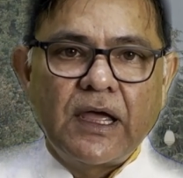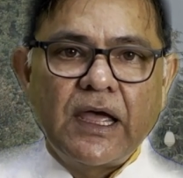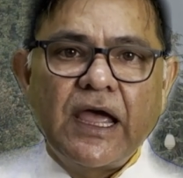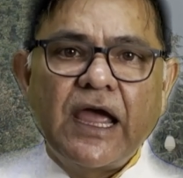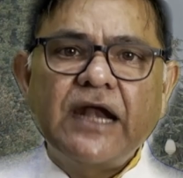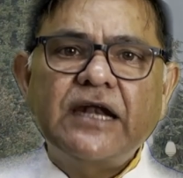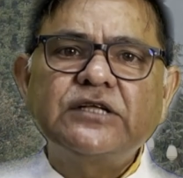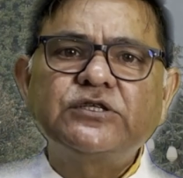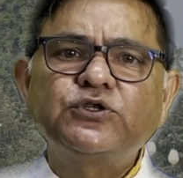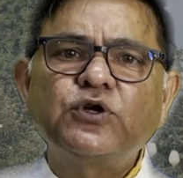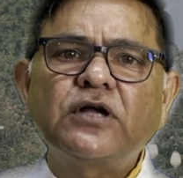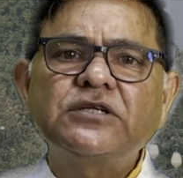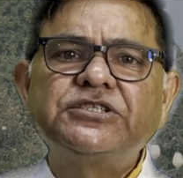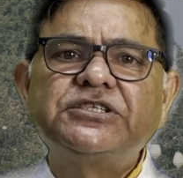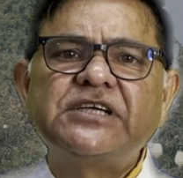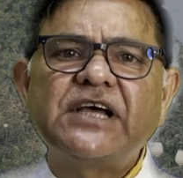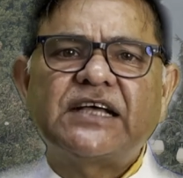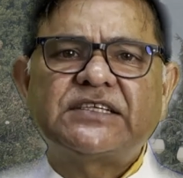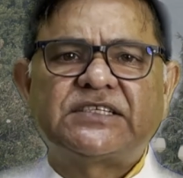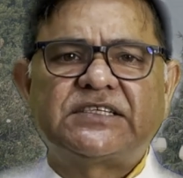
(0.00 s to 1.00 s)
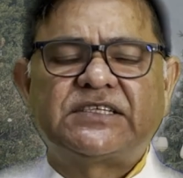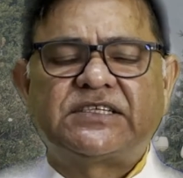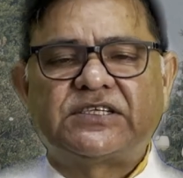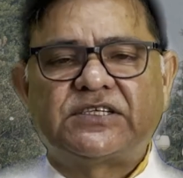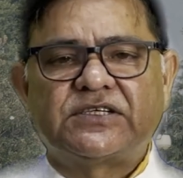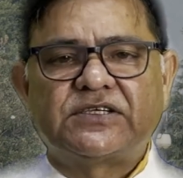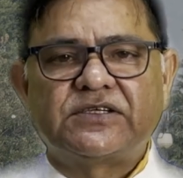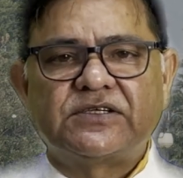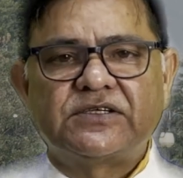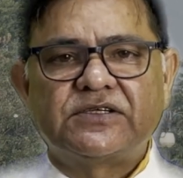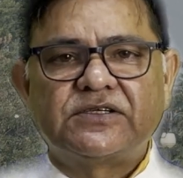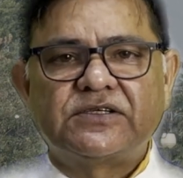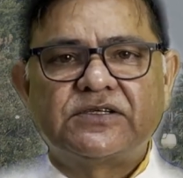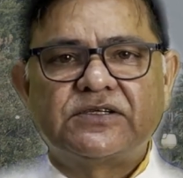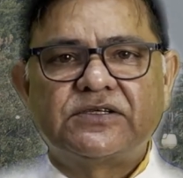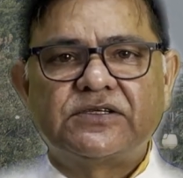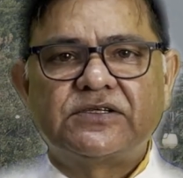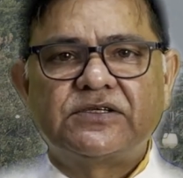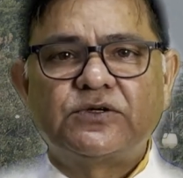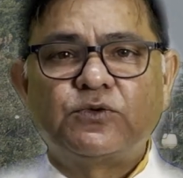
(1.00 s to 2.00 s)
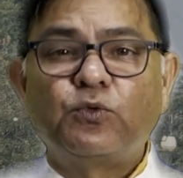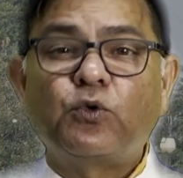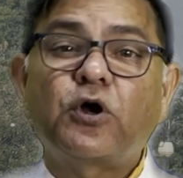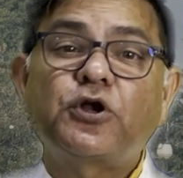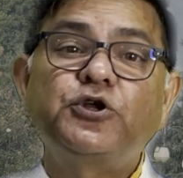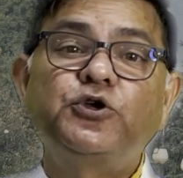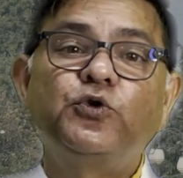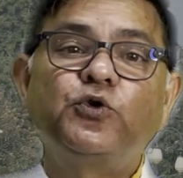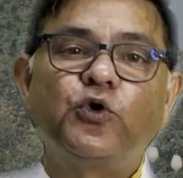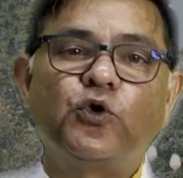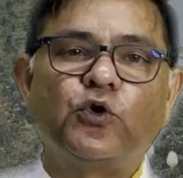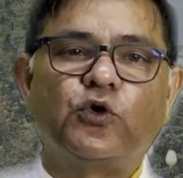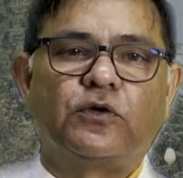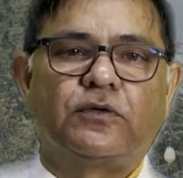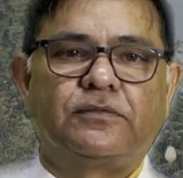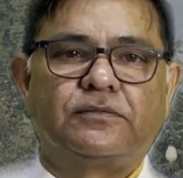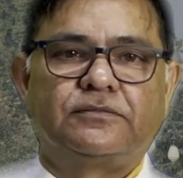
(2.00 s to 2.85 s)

It is not just what you know,